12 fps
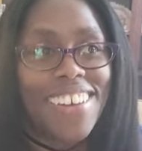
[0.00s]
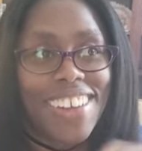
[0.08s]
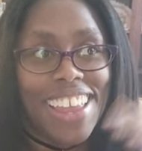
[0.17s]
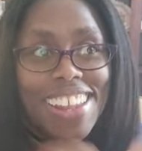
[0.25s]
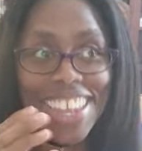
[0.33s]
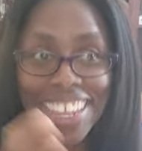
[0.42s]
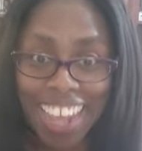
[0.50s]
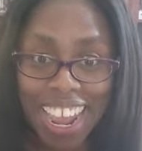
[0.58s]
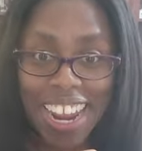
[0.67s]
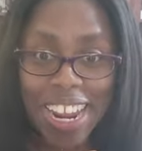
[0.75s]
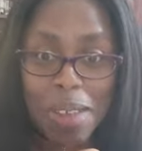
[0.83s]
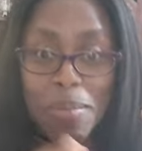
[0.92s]
in the
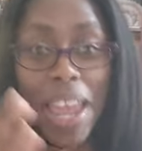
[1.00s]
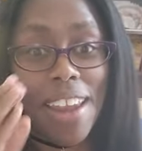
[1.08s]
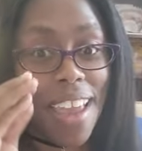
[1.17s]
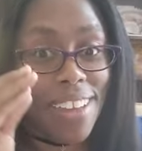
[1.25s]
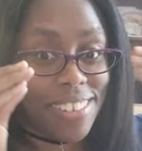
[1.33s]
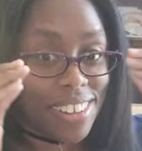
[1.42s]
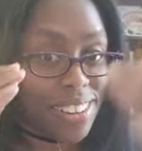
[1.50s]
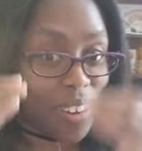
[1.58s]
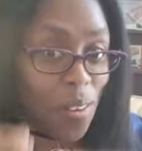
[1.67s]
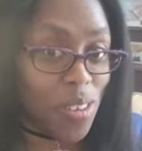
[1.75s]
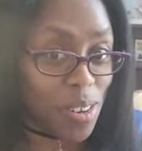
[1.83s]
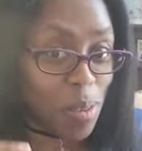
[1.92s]
game and actually
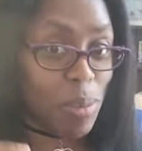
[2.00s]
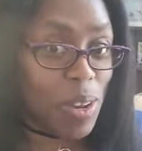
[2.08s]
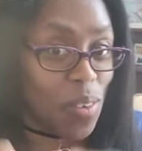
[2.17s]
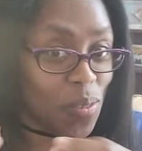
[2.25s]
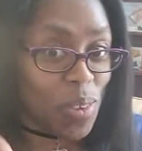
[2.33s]
turning them into